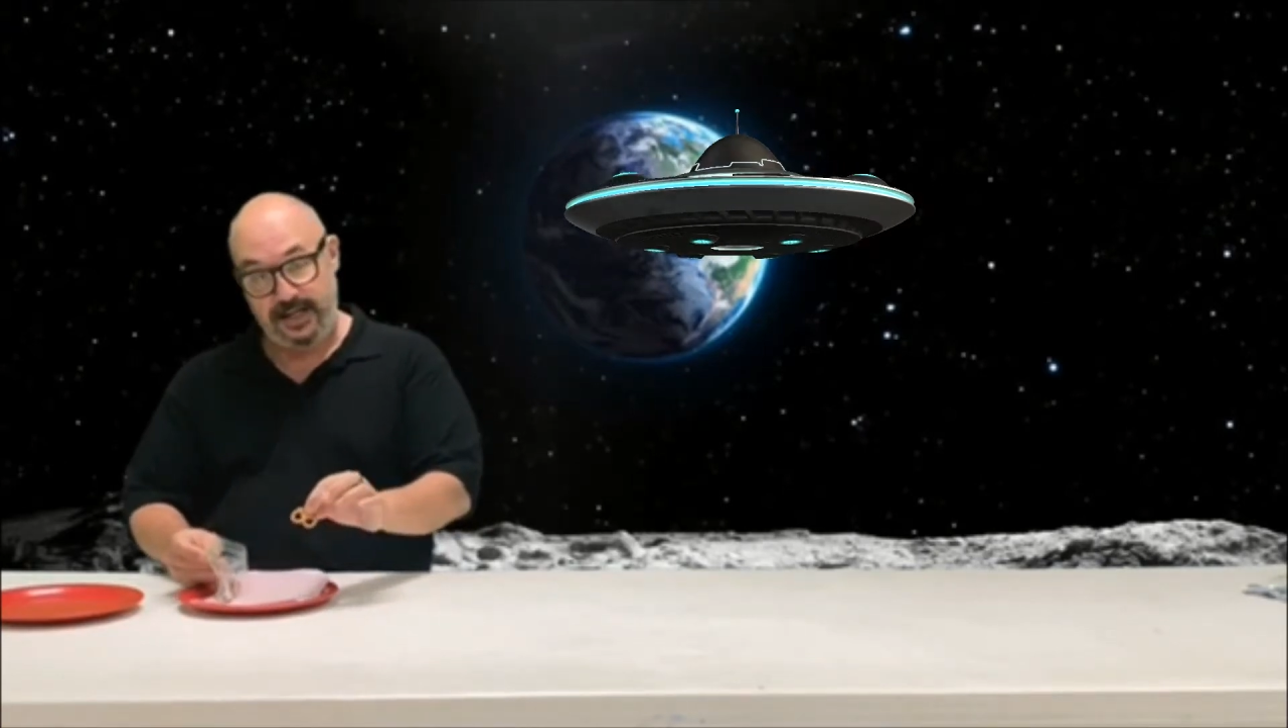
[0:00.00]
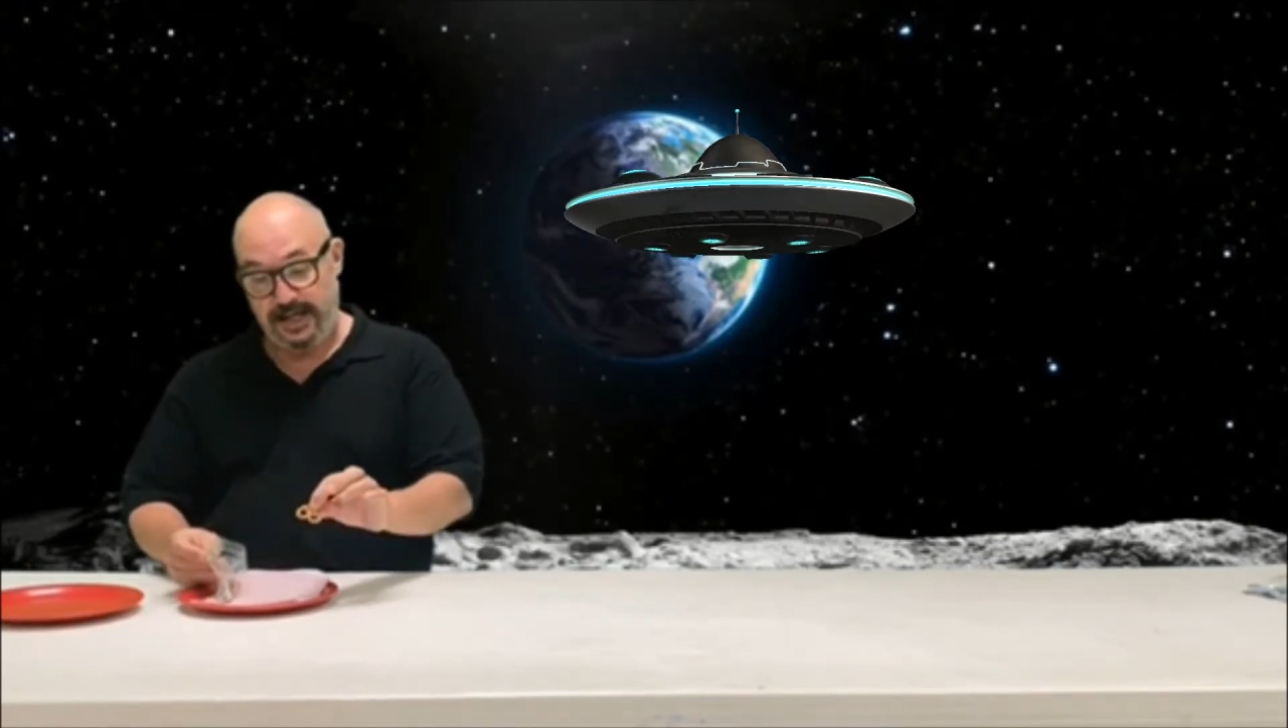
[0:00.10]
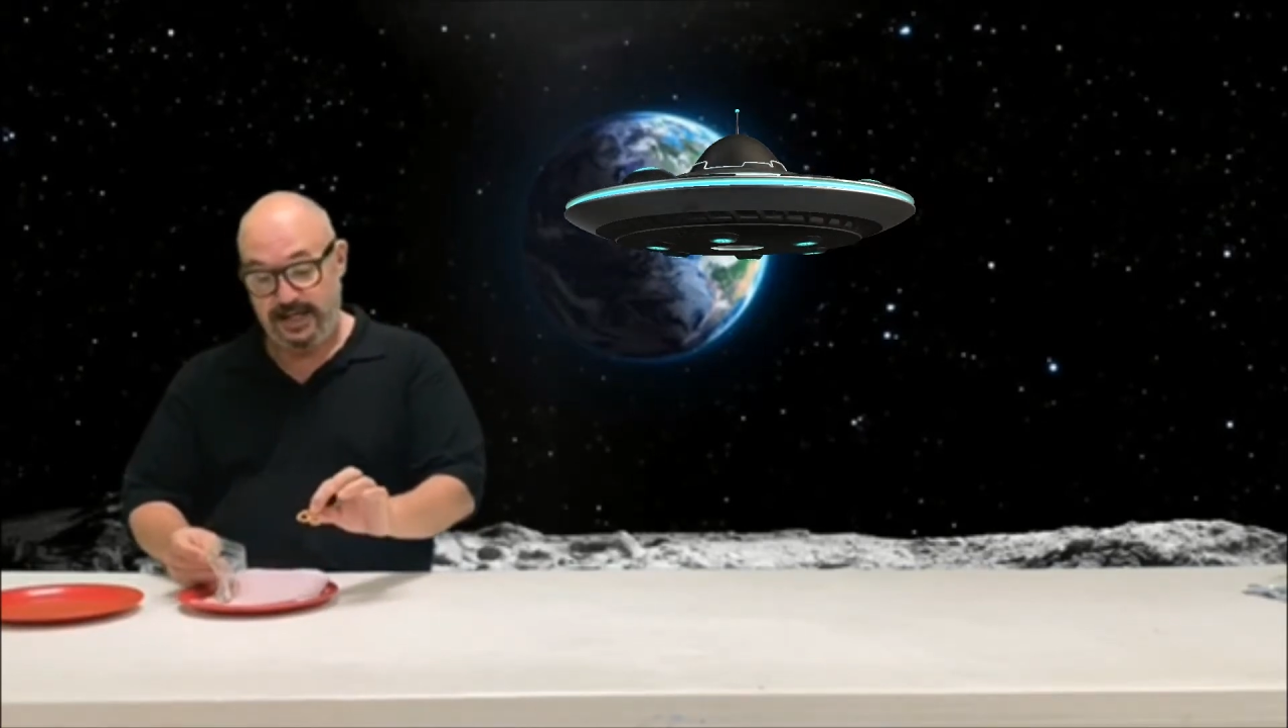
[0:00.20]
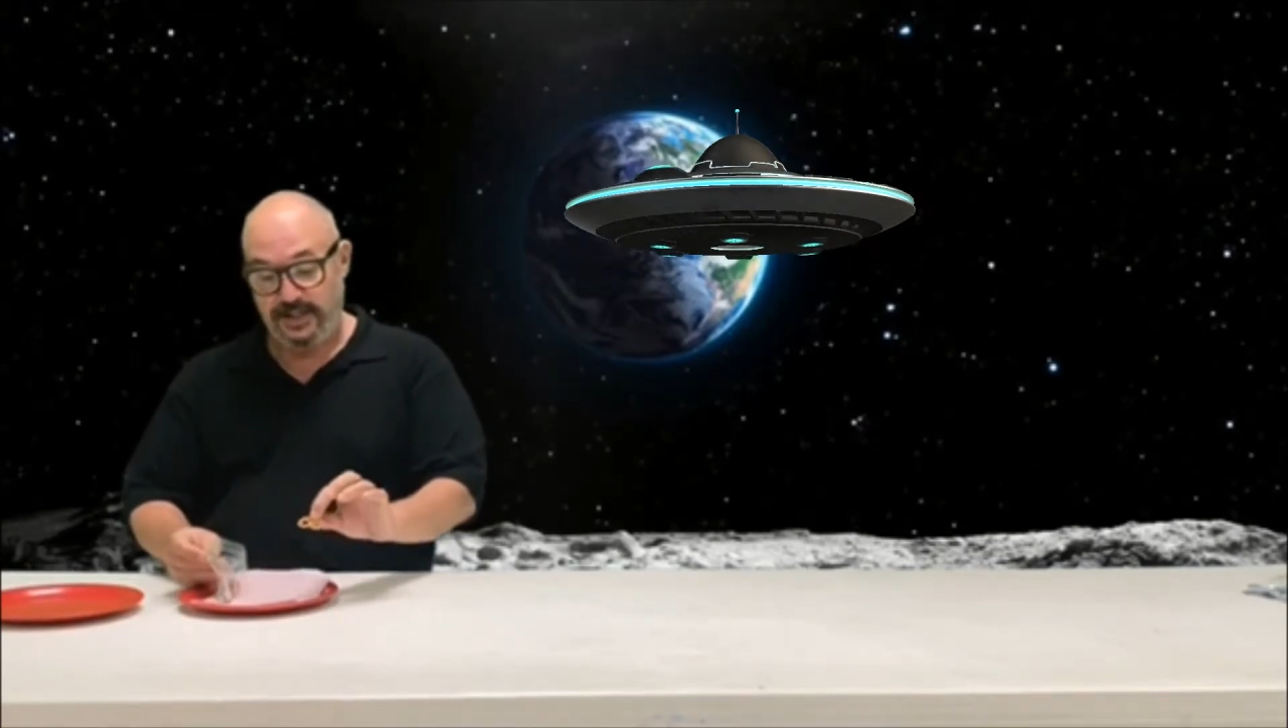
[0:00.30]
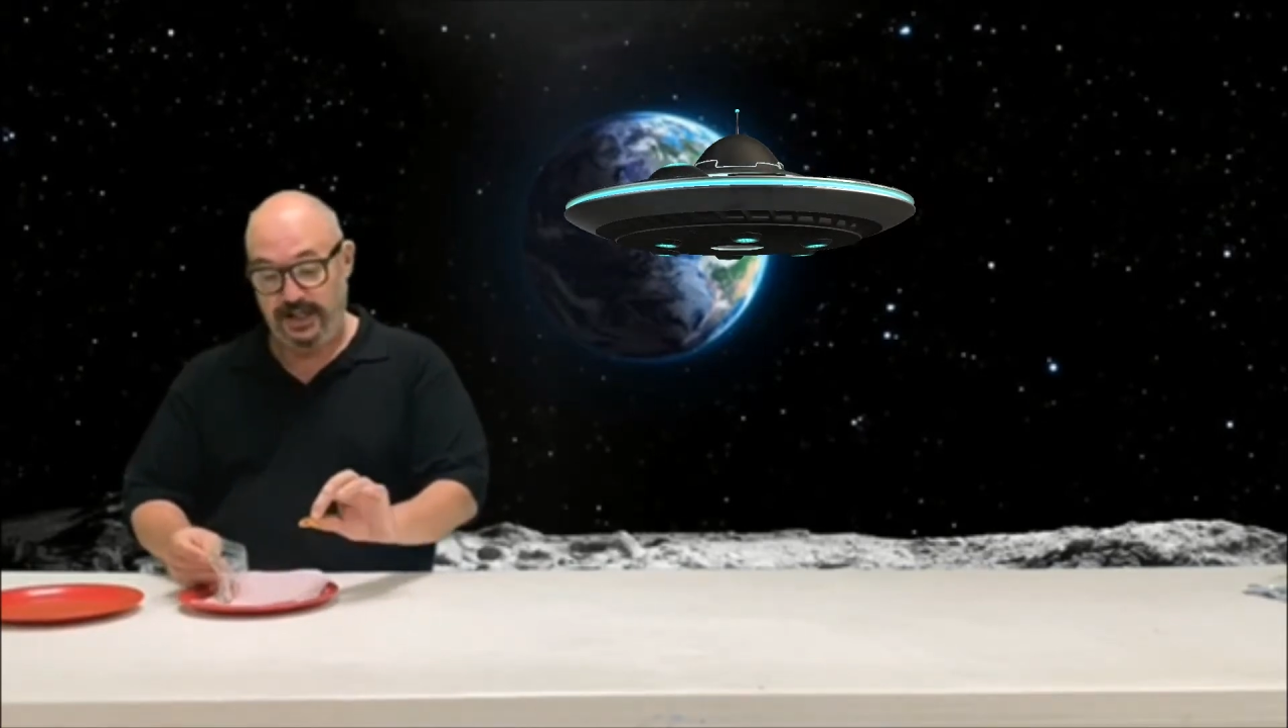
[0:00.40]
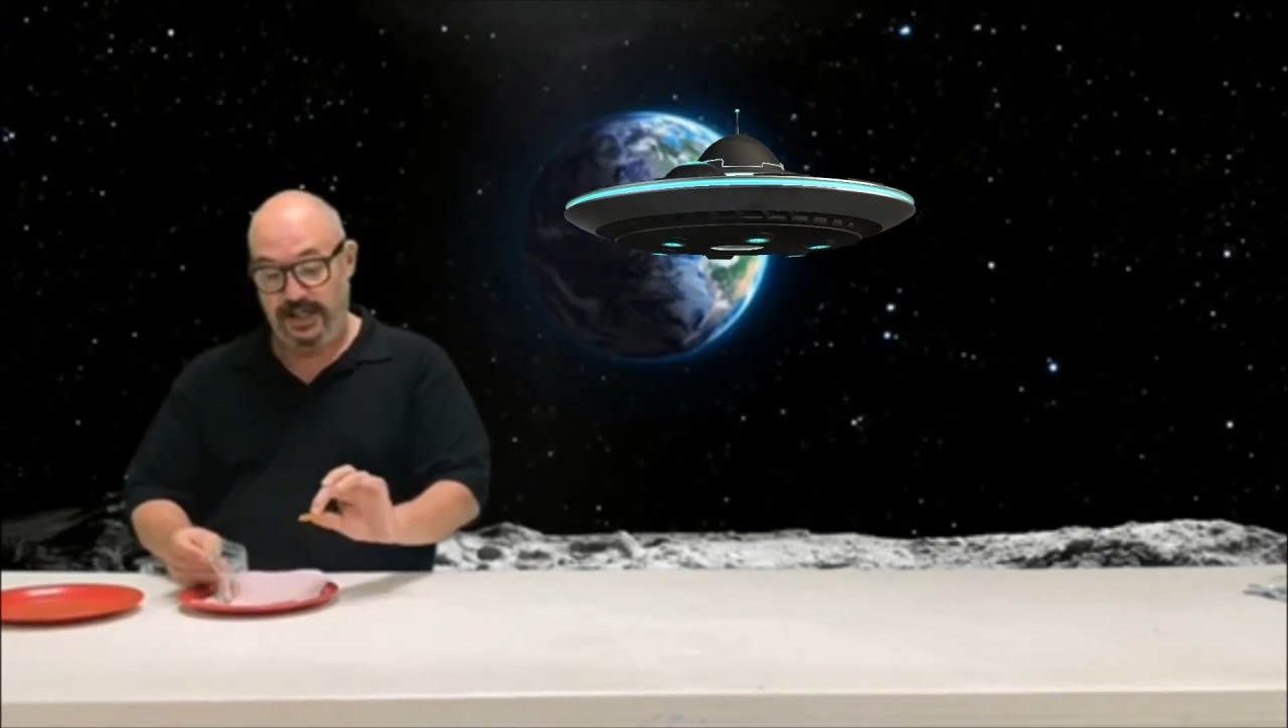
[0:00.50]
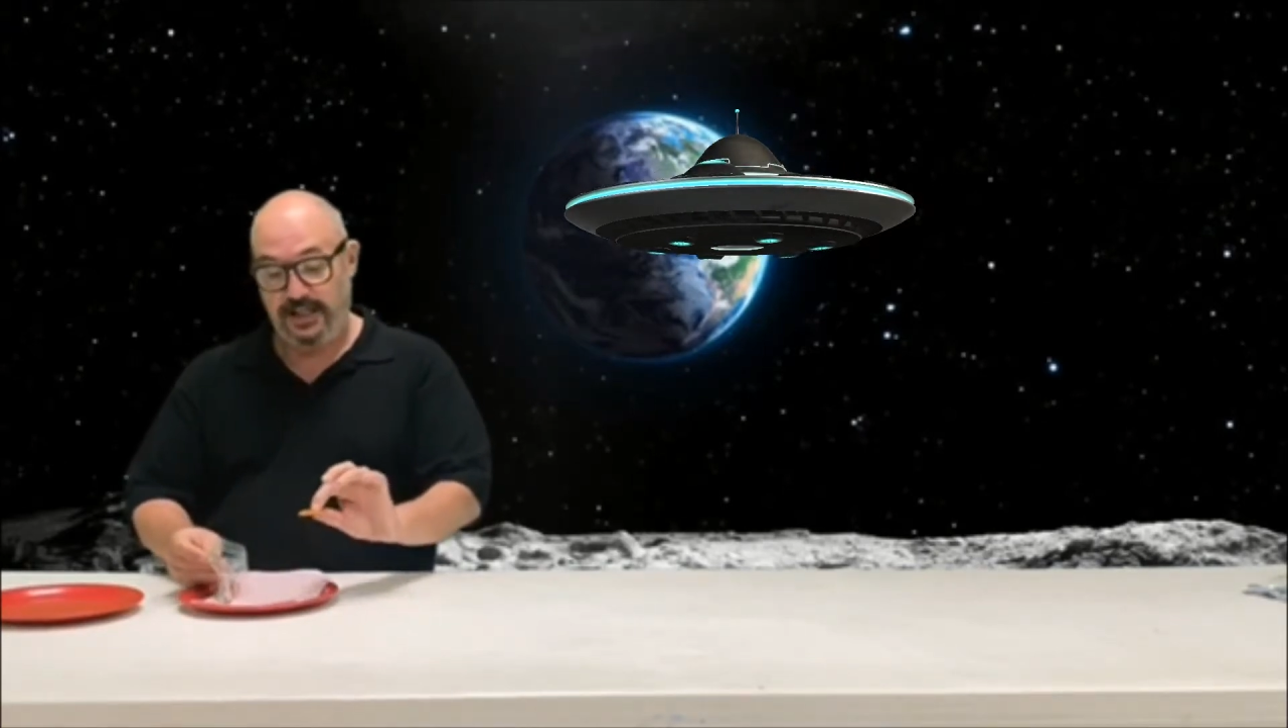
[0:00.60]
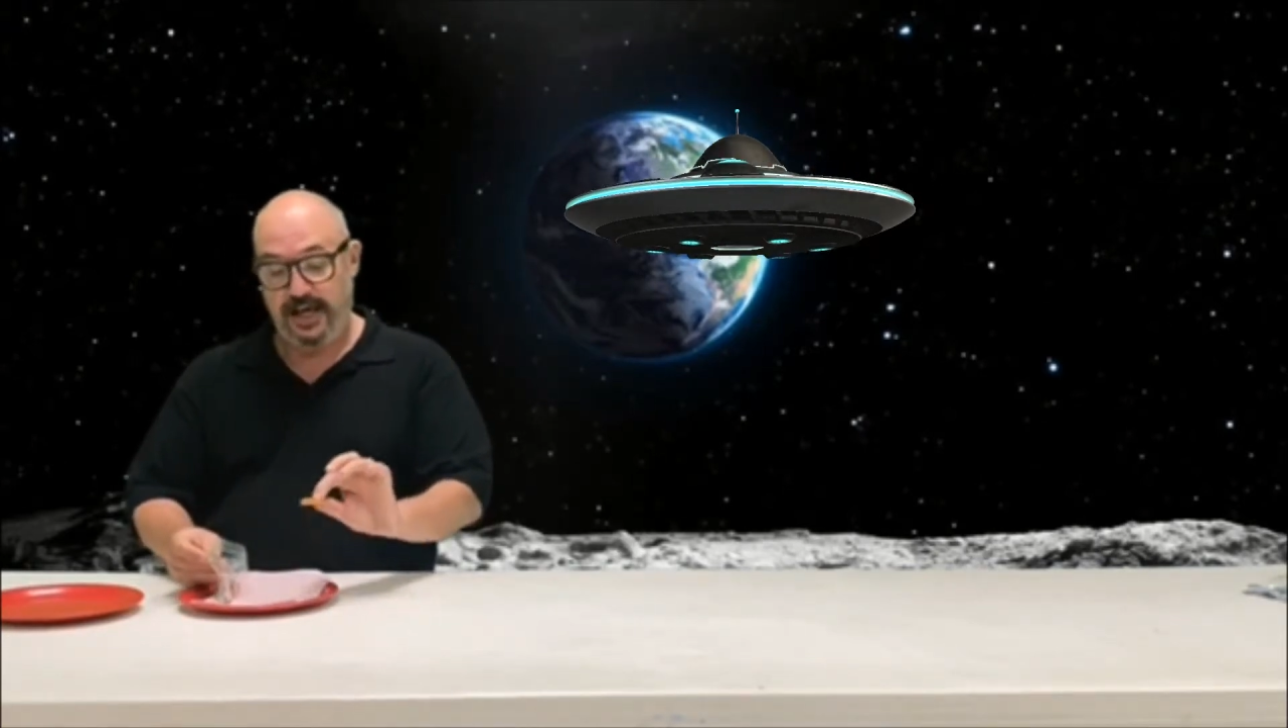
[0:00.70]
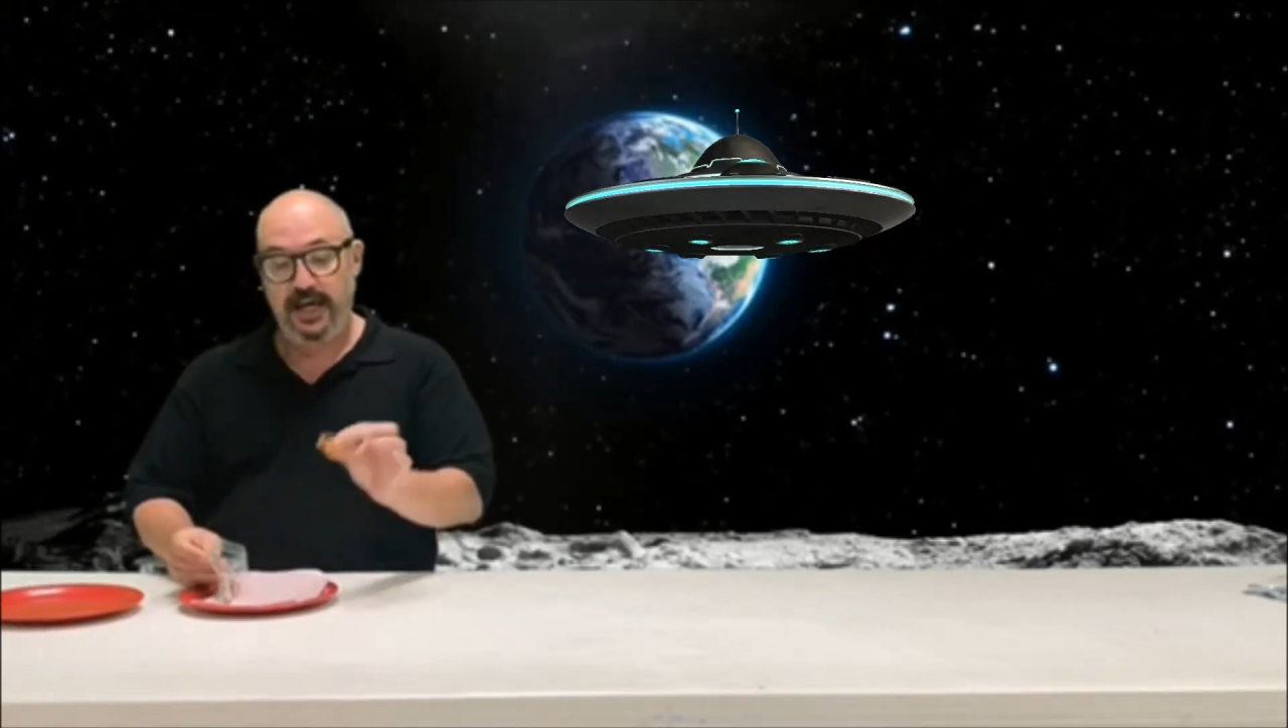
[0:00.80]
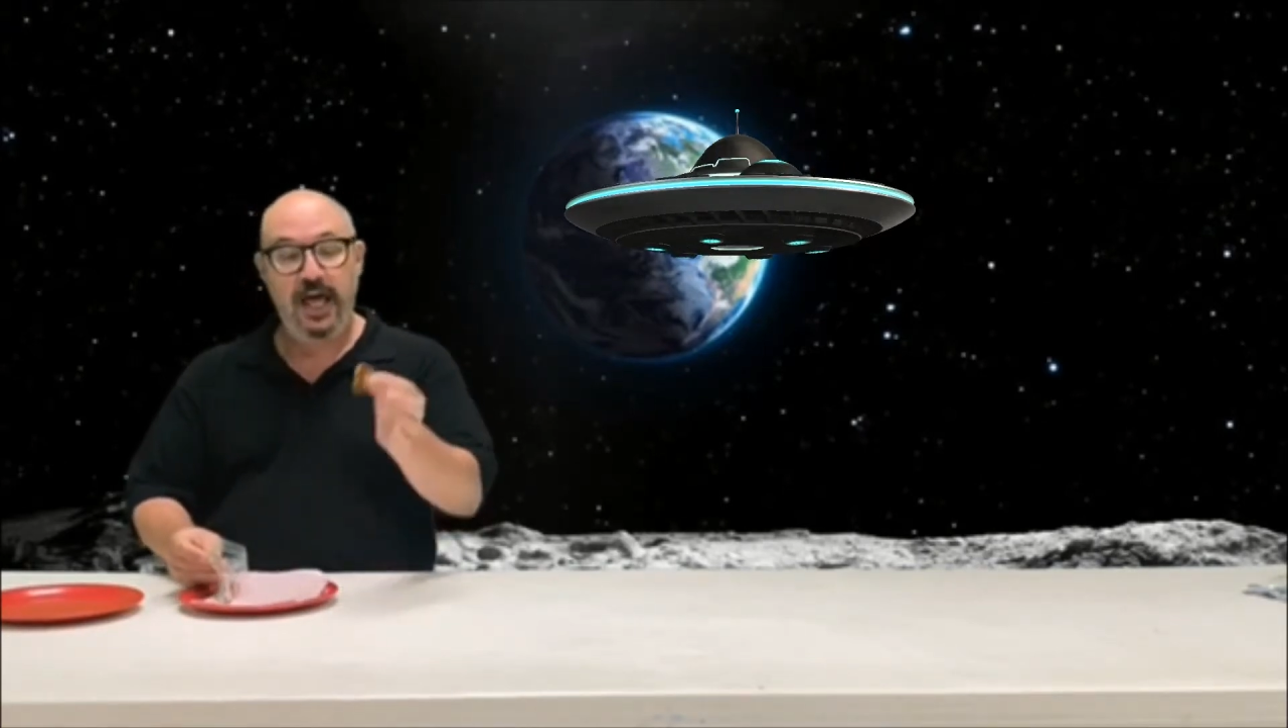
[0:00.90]
catching
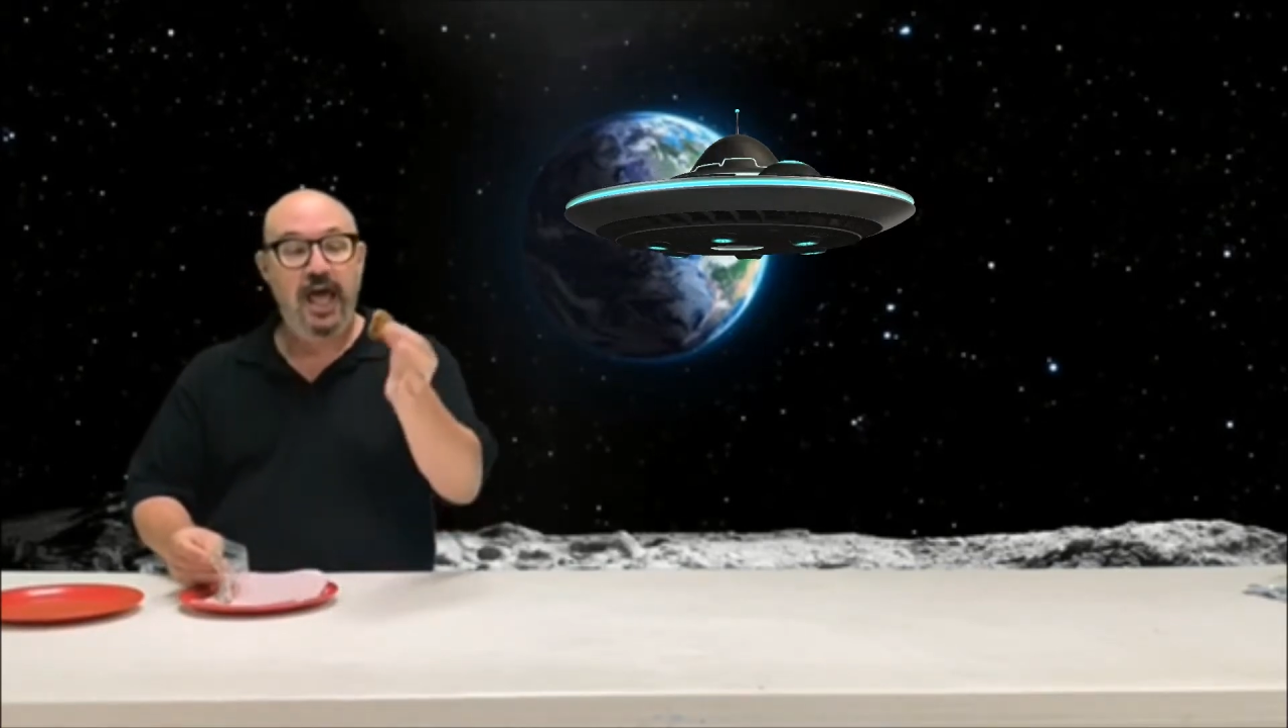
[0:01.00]
anything.